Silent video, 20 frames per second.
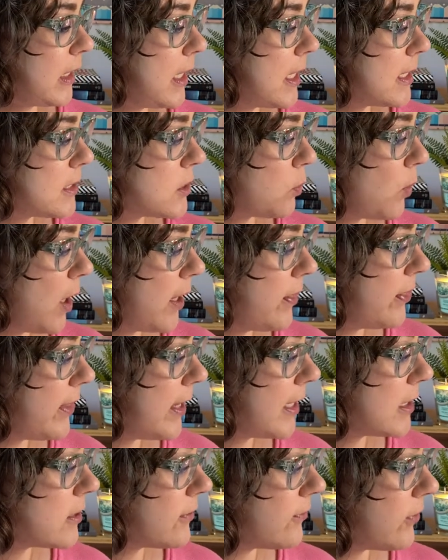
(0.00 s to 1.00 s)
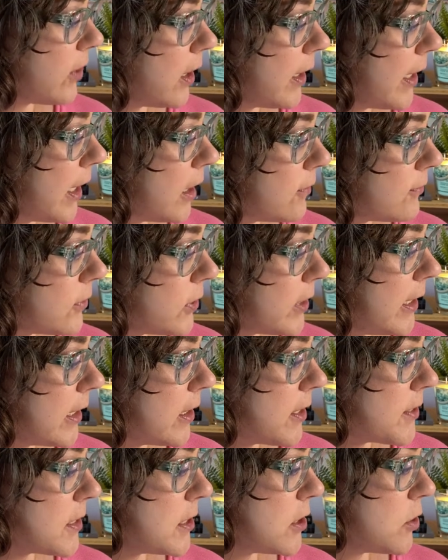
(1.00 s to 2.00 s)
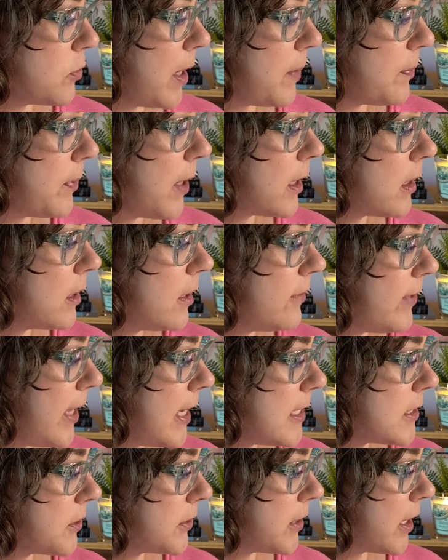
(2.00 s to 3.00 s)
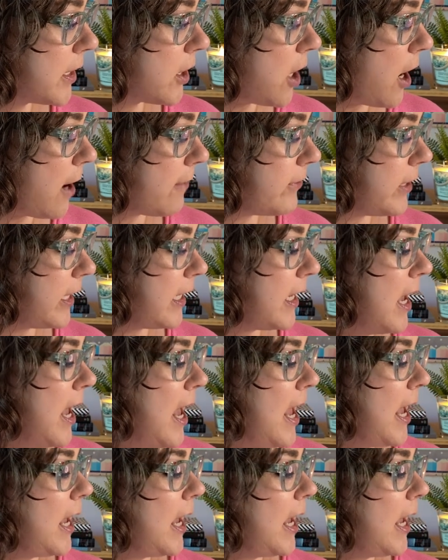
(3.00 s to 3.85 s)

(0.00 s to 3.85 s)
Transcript: It's one thing to fall head over heels into a puddle of hazelnut coffee,